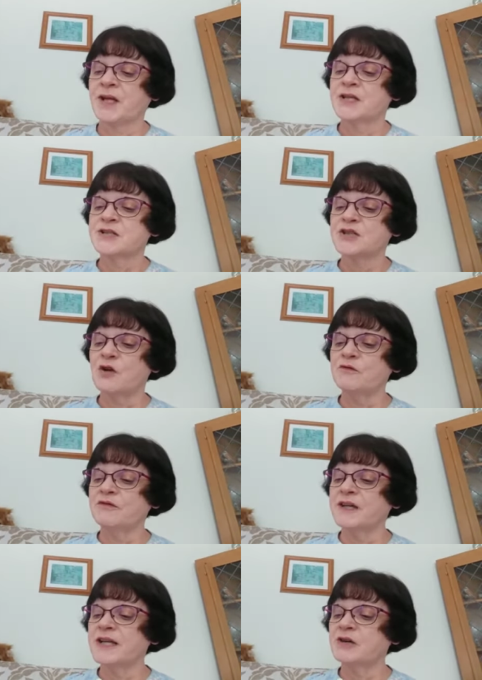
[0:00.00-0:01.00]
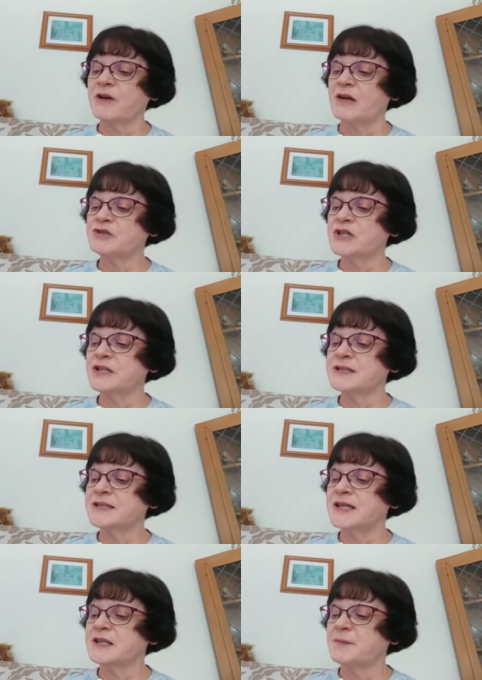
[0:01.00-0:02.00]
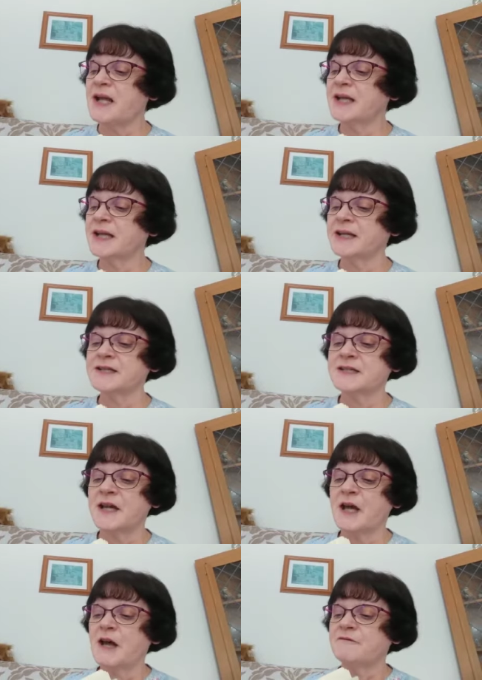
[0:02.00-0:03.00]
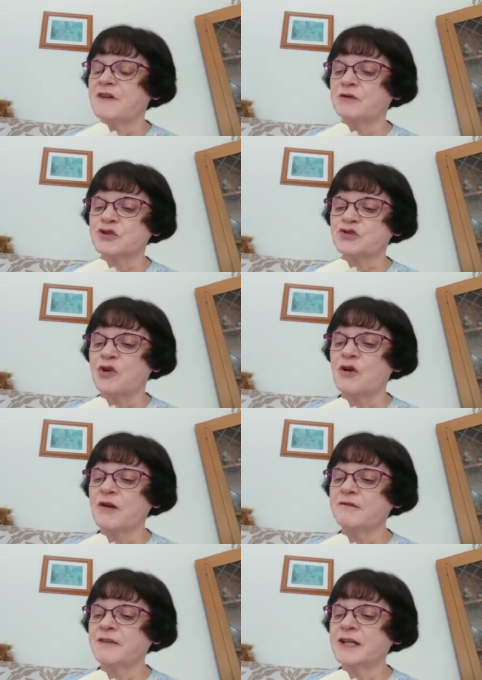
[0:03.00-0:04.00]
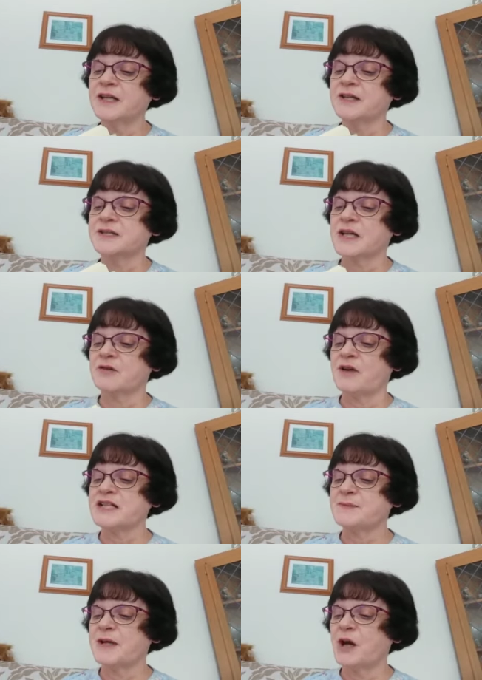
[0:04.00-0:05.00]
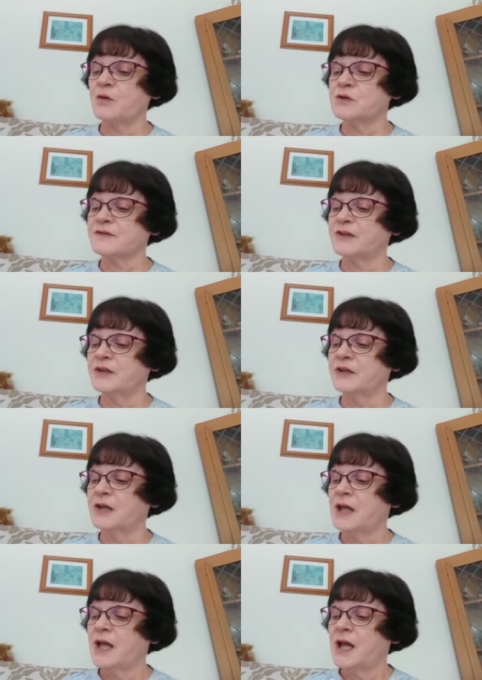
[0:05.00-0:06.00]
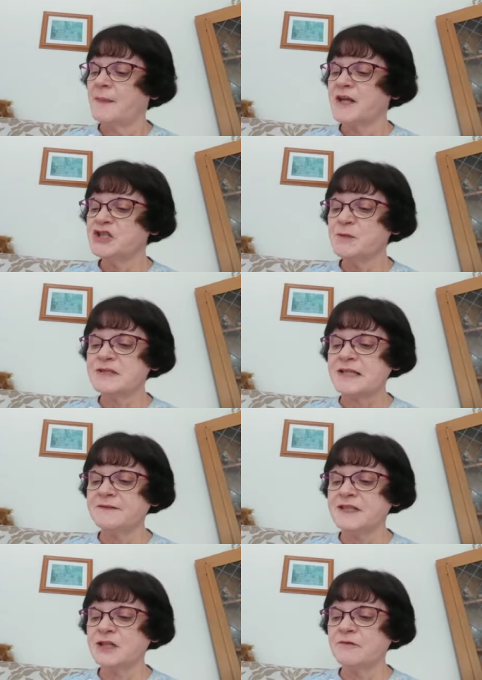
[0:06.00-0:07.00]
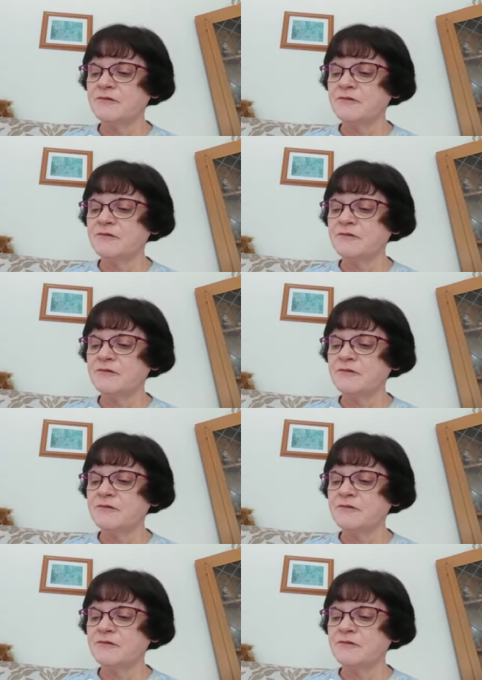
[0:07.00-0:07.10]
Sophie, crouching underneath the blanket, felt strong fingers grasping hold of her. Then she was lifted up